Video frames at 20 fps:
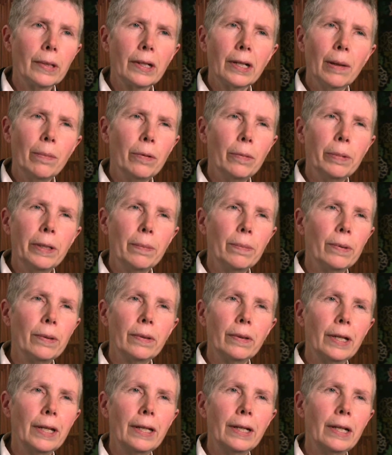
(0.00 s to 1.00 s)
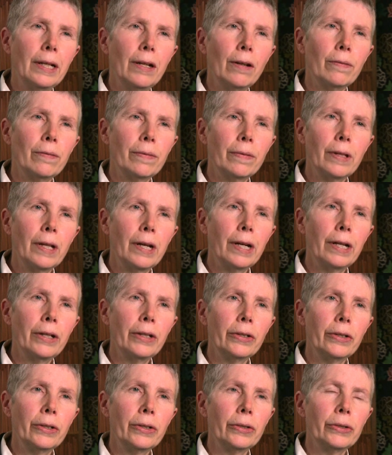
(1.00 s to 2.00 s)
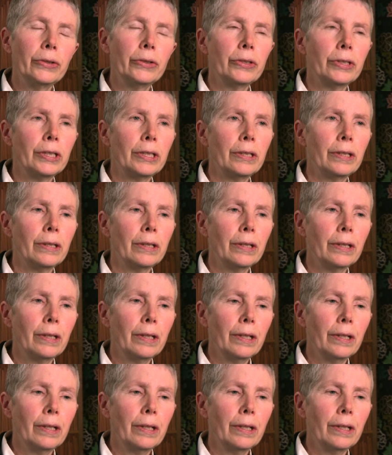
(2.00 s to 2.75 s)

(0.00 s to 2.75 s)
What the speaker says: A couple people handed out flyers and